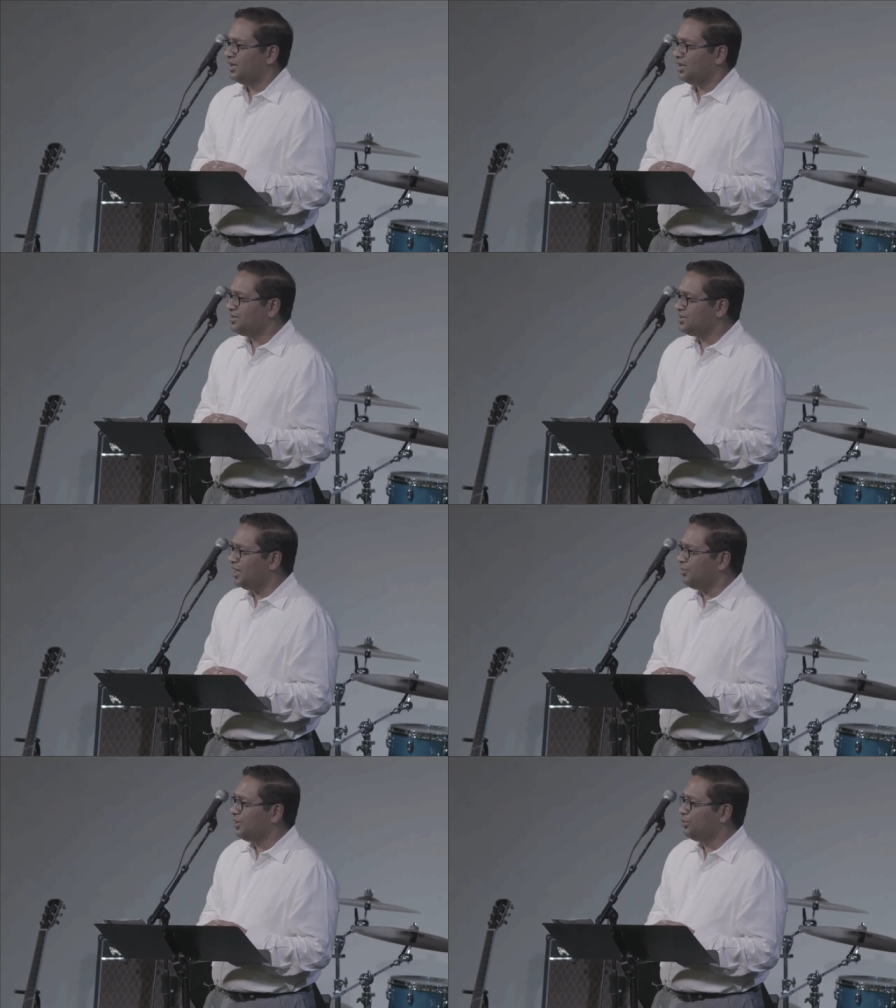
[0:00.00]

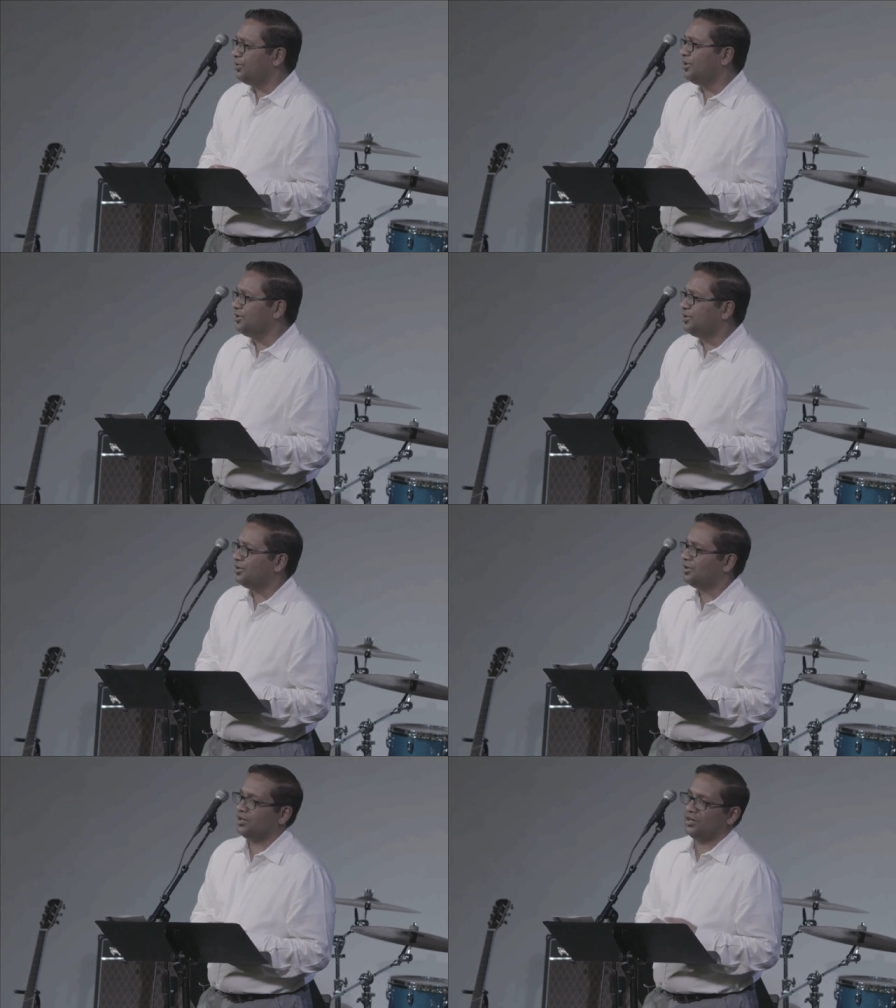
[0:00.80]
Examine where
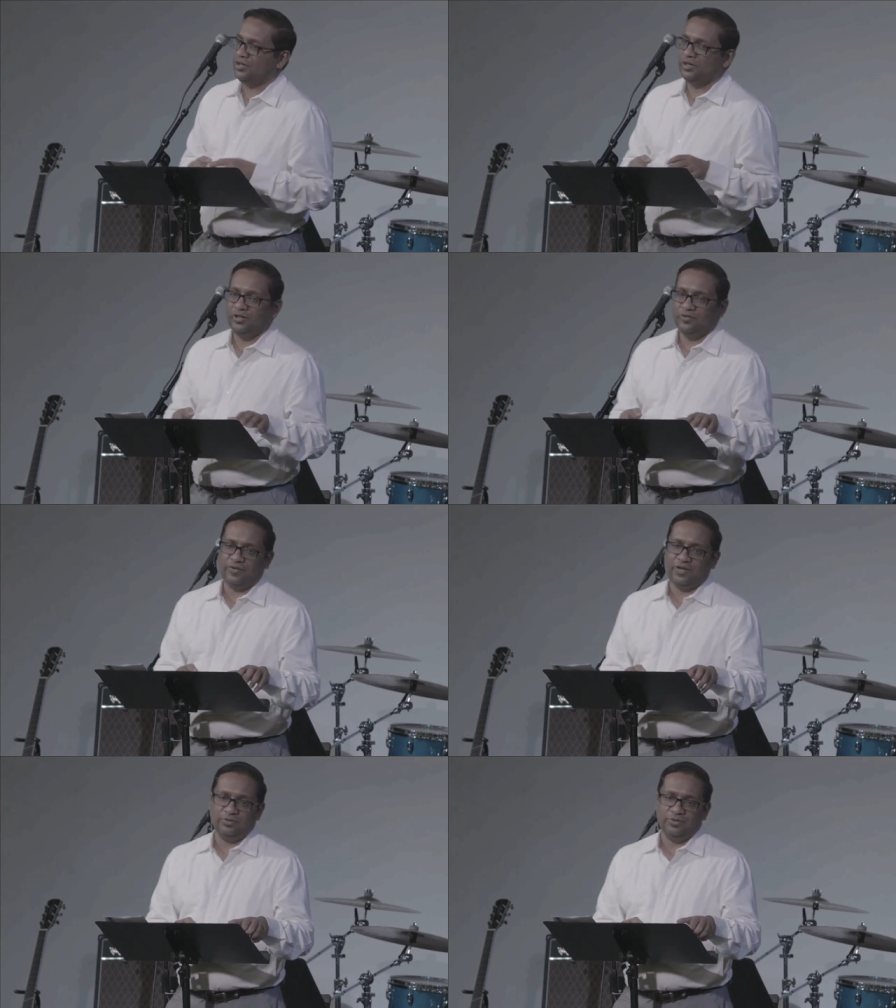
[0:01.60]
you are in
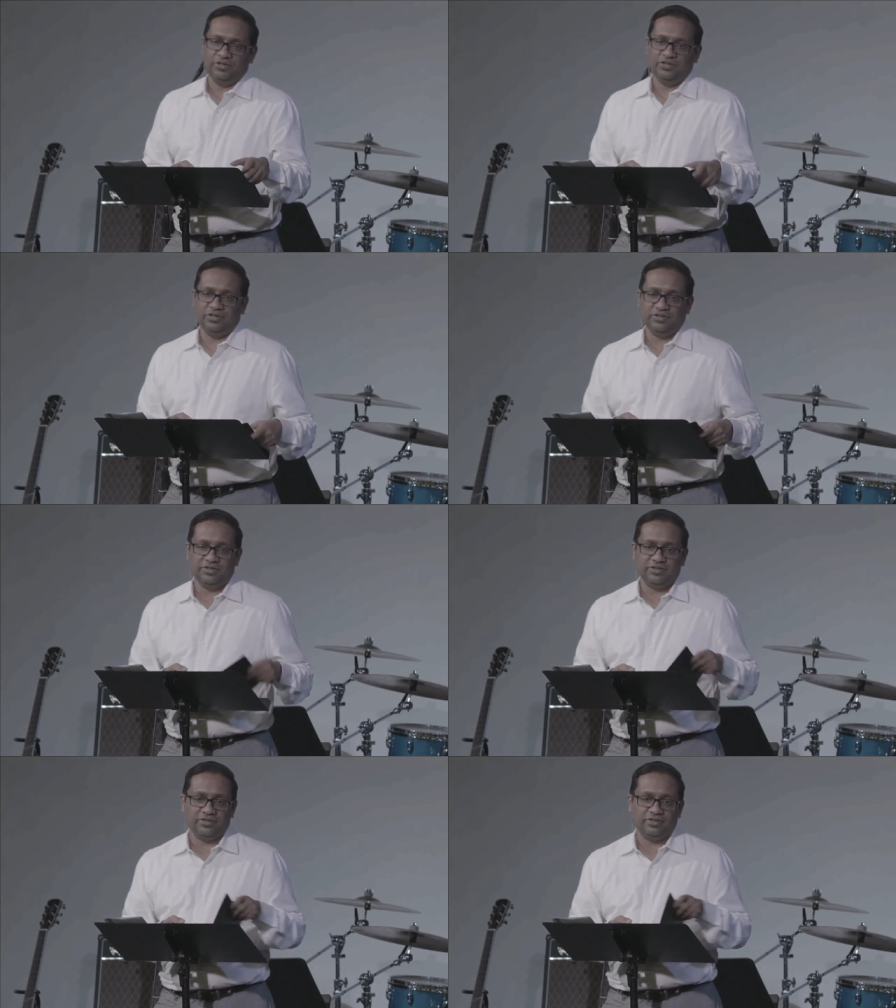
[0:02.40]
following
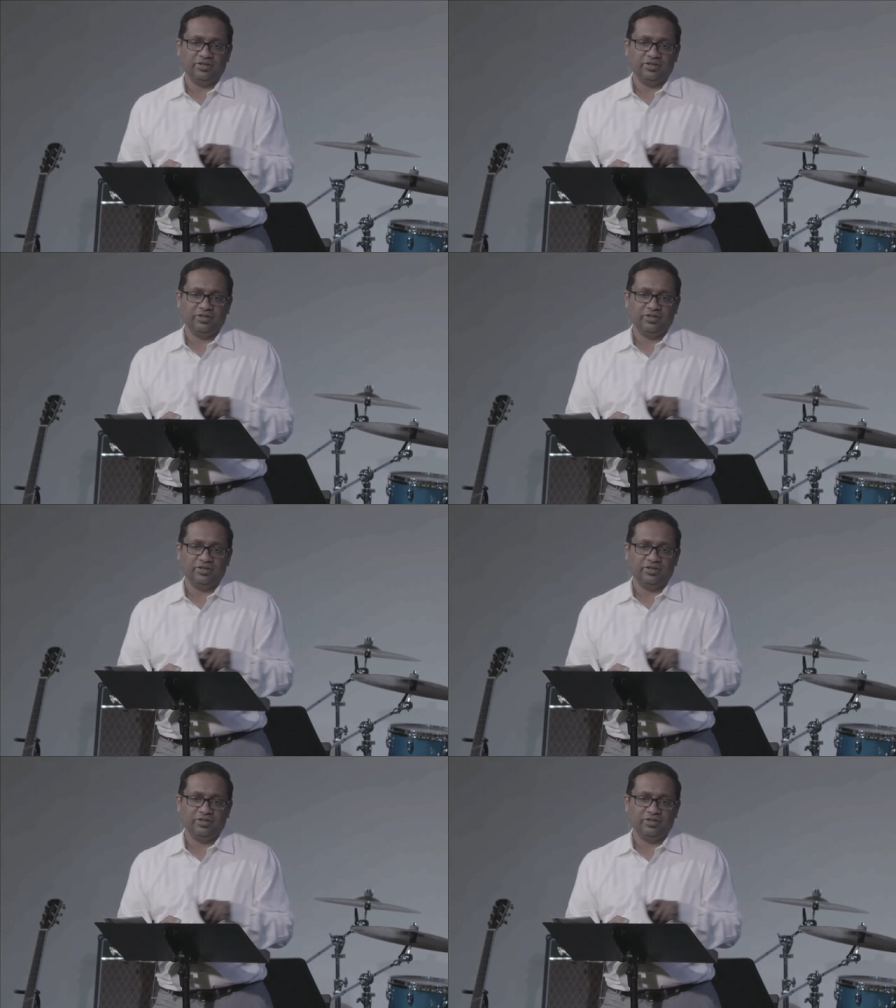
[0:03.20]
Jesus.